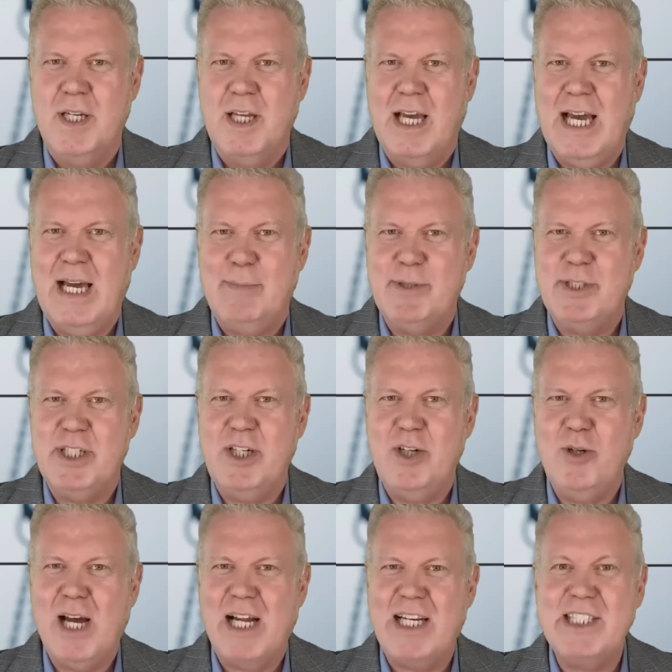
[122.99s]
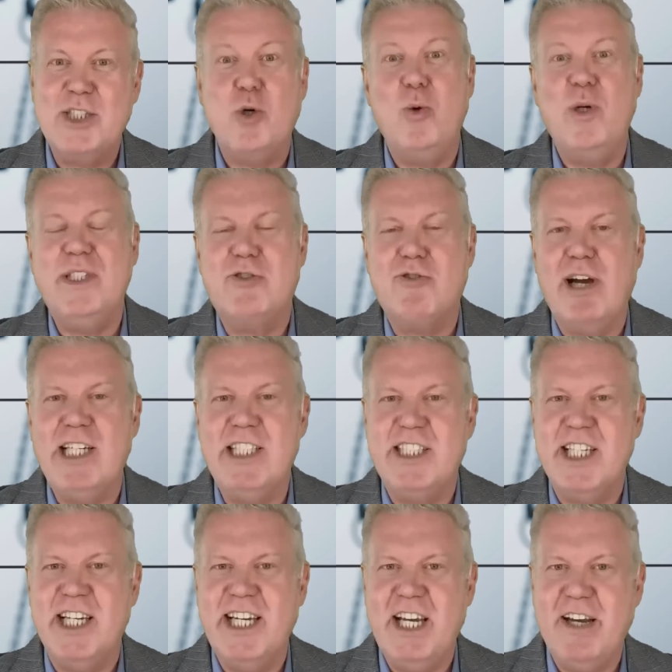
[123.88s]
Absolutely. And it's always great
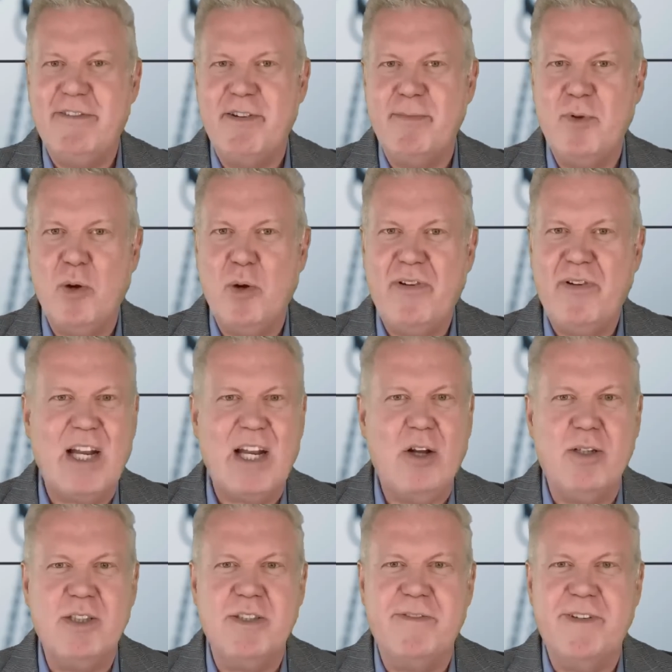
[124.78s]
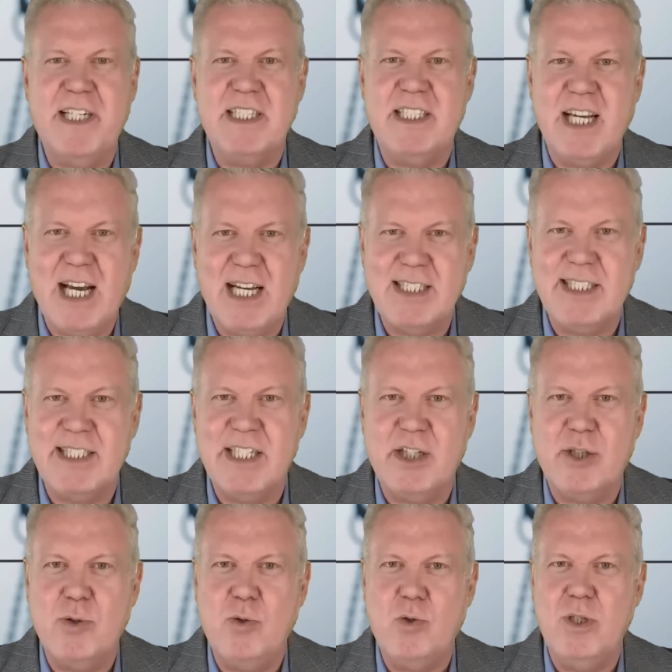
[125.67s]
to hear from you. We've had lots of fantastic
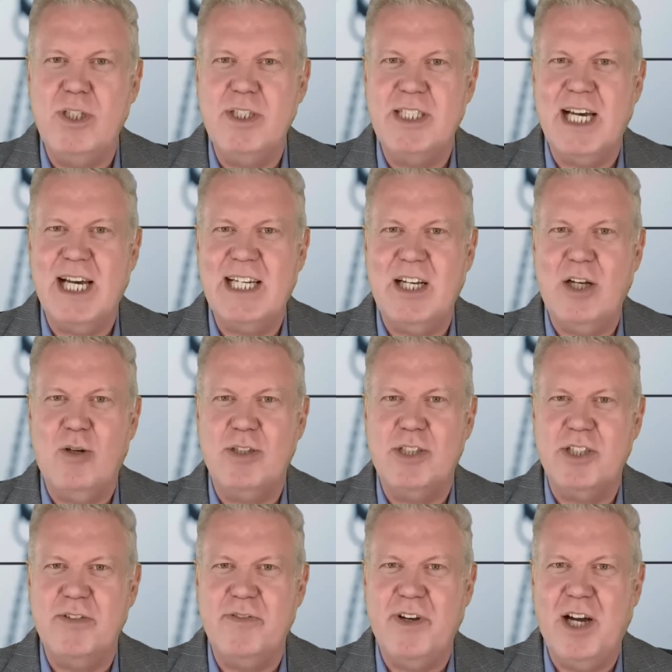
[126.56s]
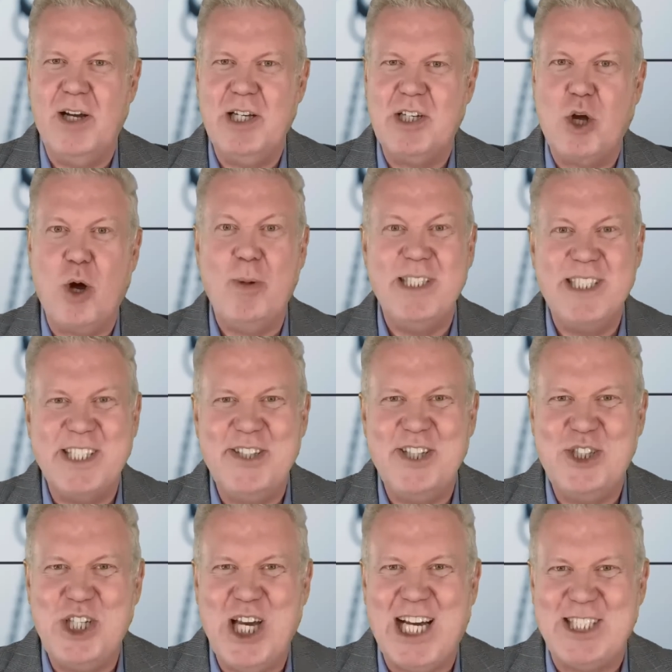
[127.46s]
callers and lots of comments in the
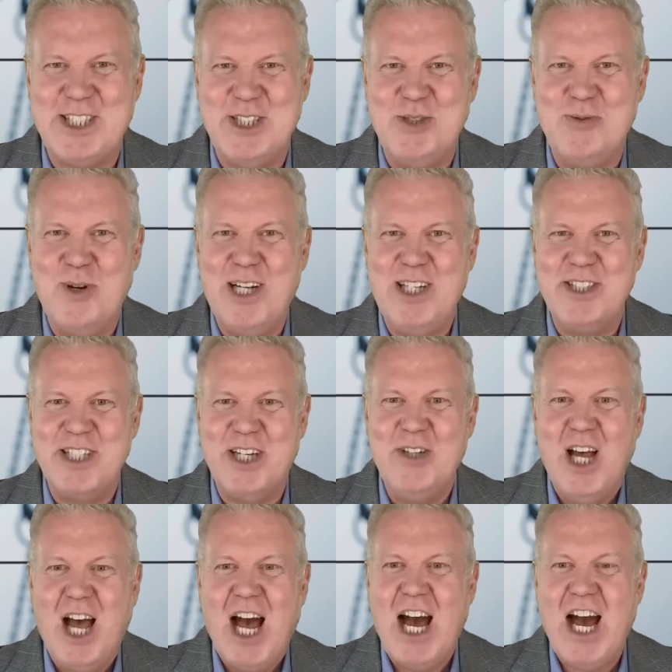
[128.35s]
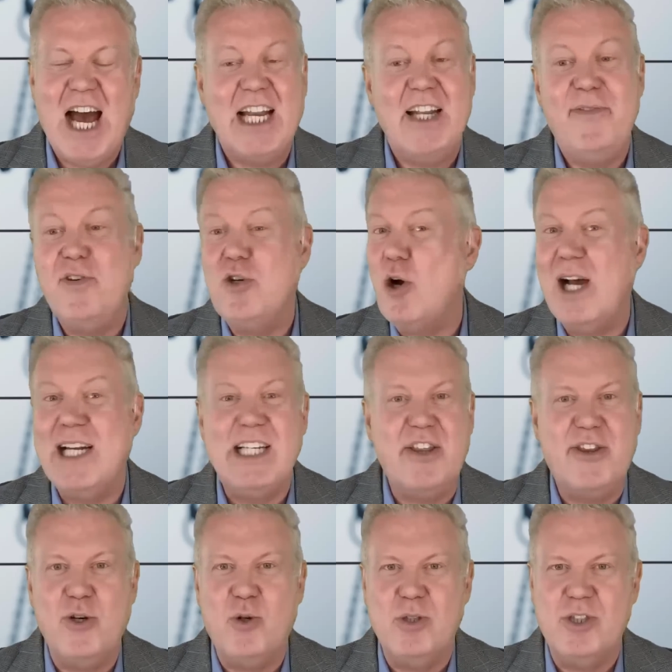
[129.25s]
chat as well. So, and if you've got any
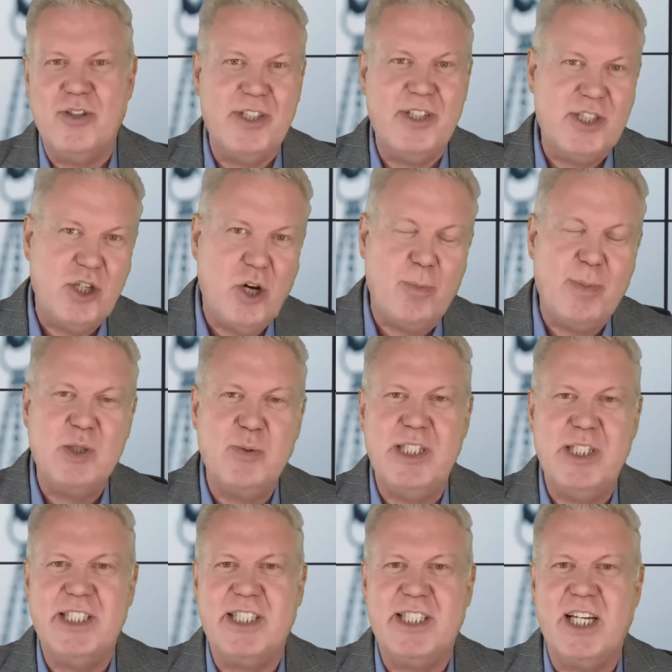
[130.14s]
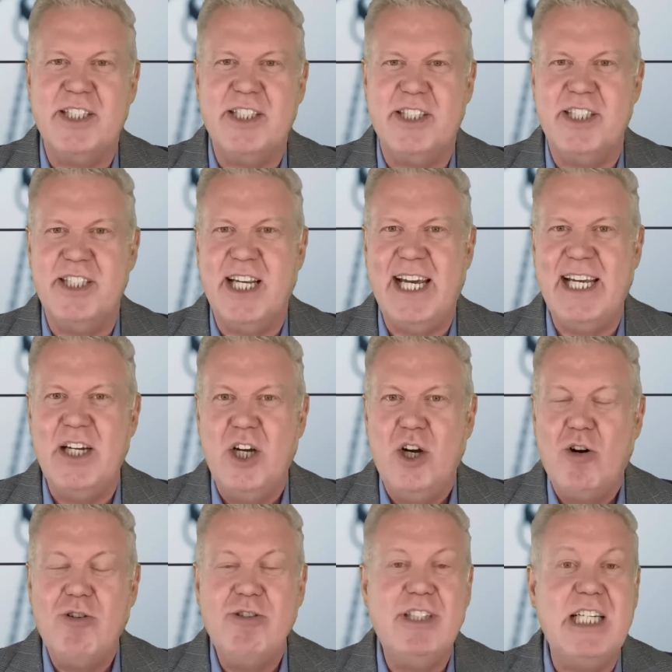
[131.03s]
thoughts on the topics we discussed today,
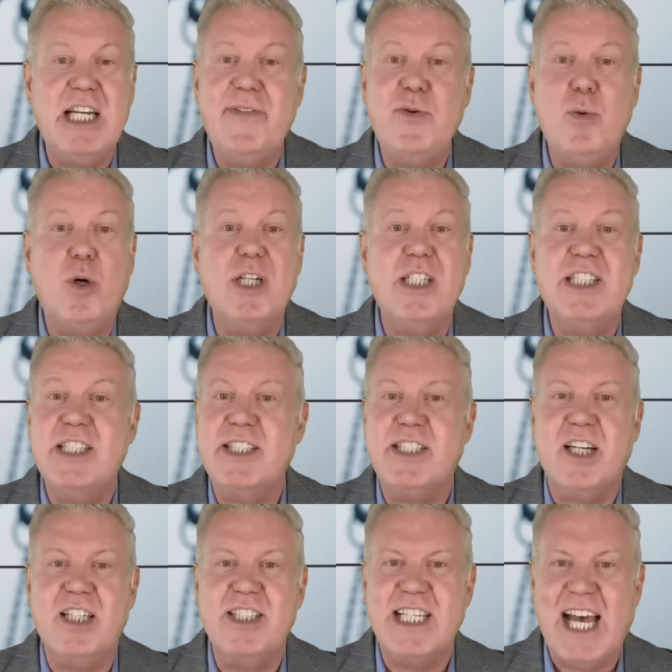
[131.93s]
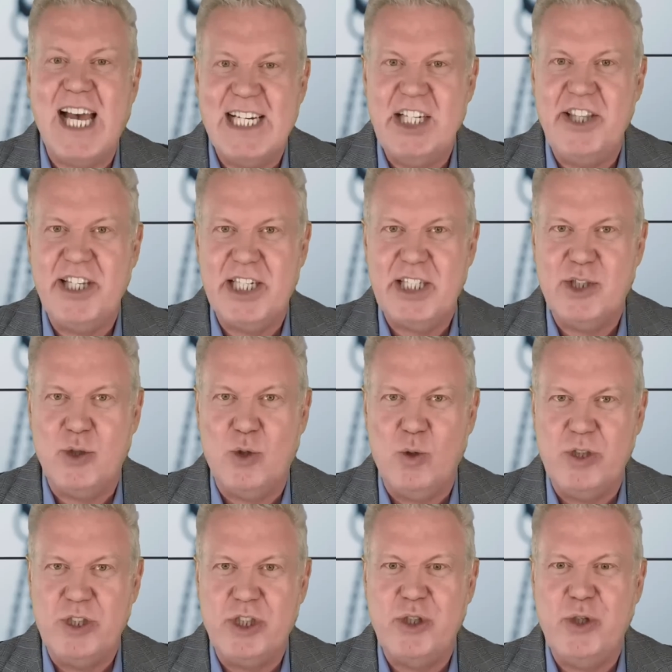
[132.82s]
or indeed if you want to discuss anything at
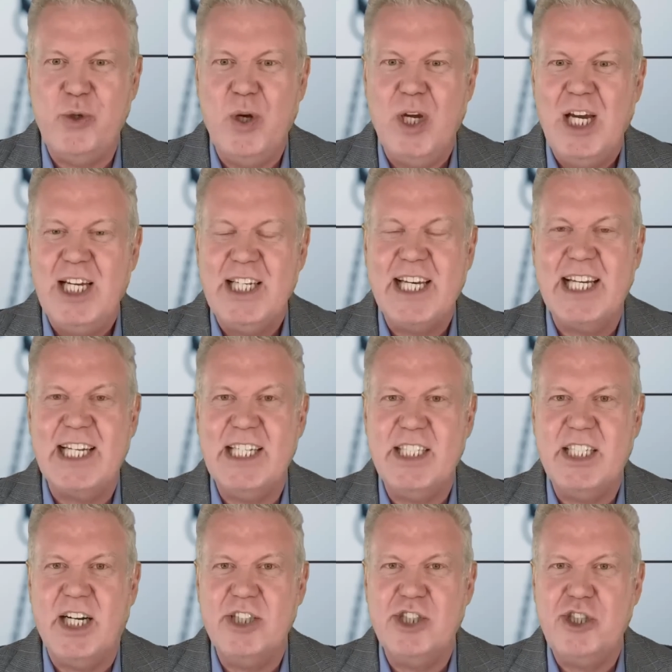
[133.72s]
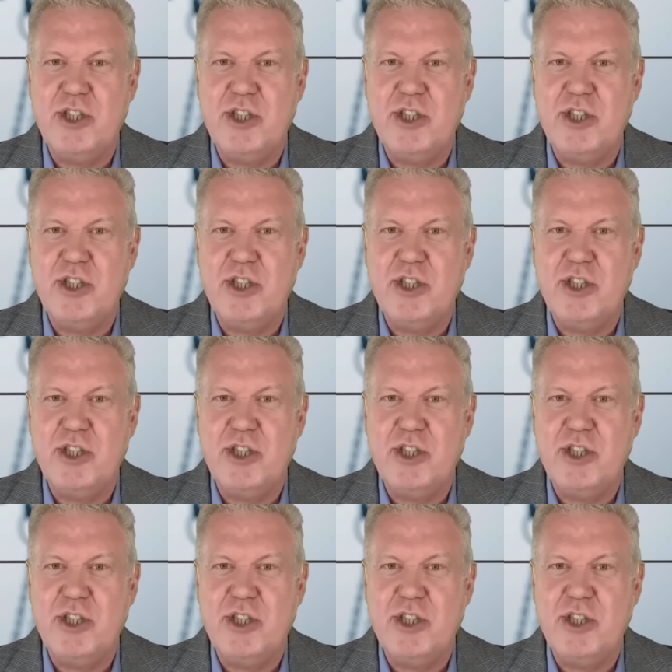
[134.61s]
all, do get in touch.